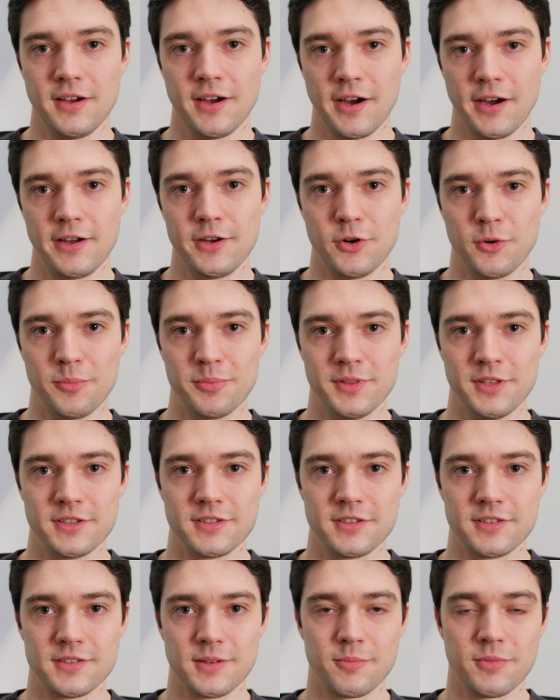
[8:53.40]
I hope
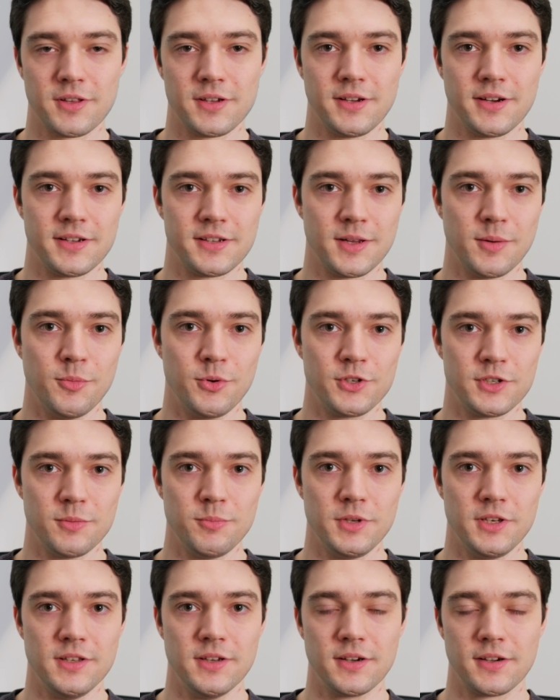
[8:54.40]
this is something IK
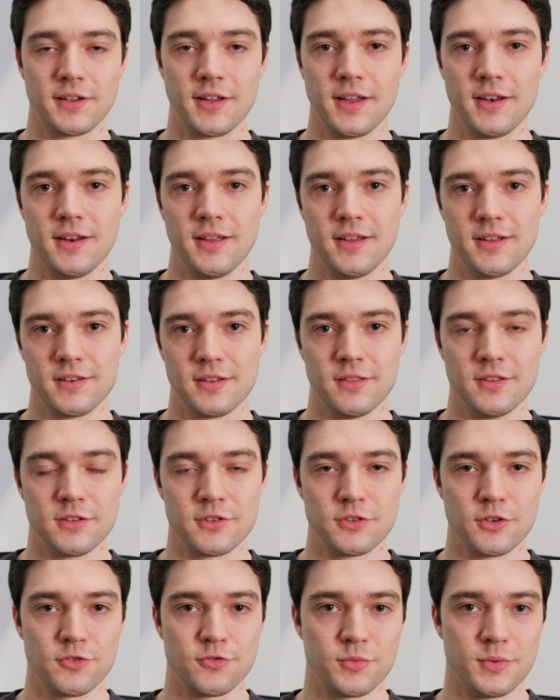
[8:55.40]
Multimedia can add in the
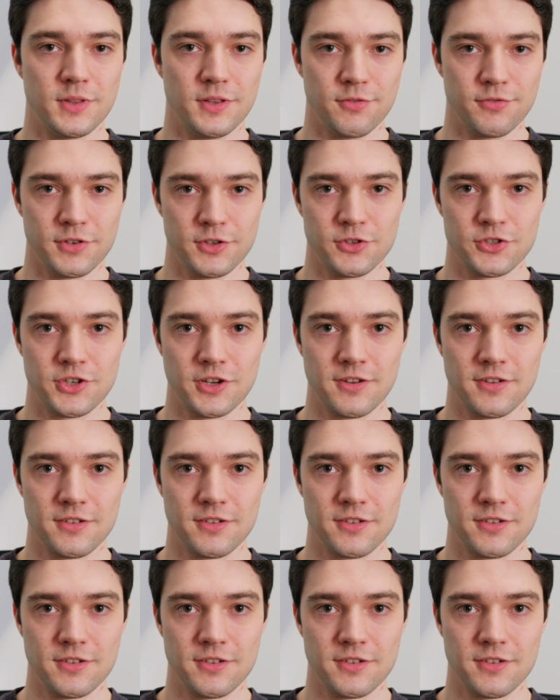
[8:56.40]
software in the future.